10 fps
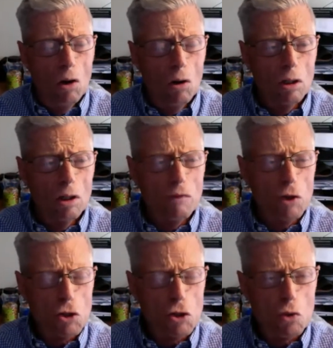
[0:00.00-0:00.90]
all of
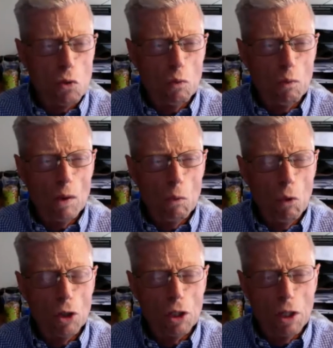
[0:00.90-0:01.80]
us
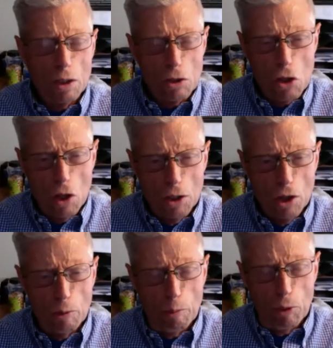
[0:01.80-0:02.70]
want to get
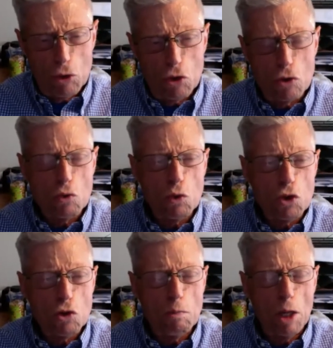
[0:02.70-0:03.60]
another person's
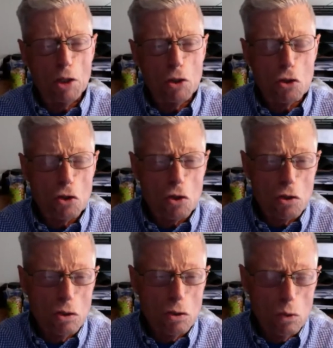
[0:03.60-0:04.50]
response
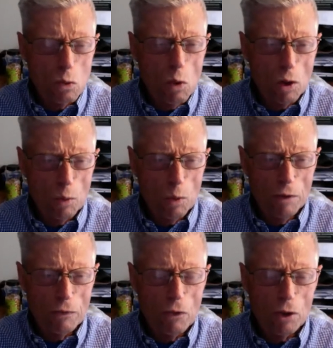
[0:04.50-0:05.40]
to what we
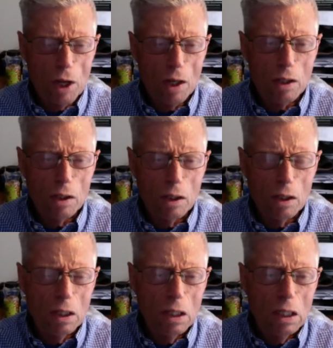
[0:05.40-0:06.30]
have created,
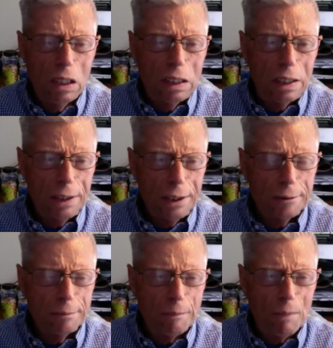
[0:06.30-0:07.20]

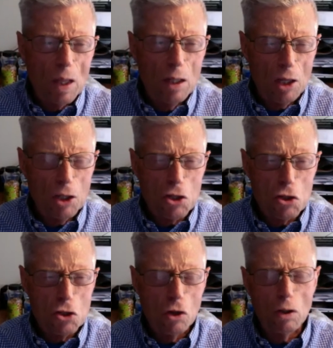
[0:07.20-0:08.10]
not
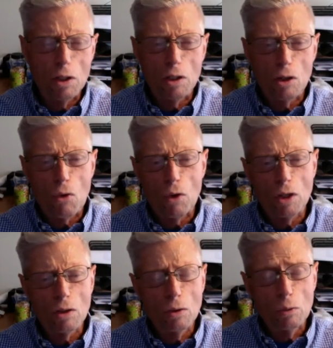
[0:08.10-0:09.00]
necessarily in a
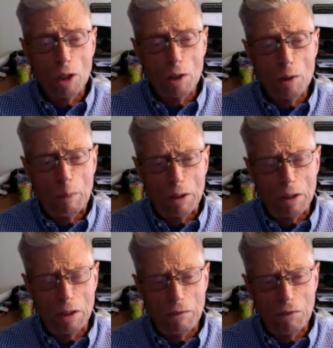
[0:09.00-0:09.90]
critical way,
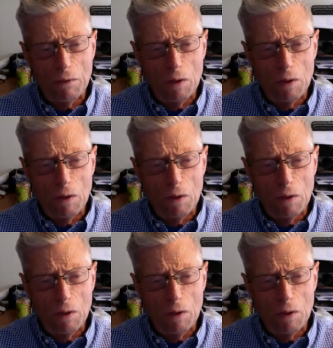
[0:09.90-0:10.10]
but if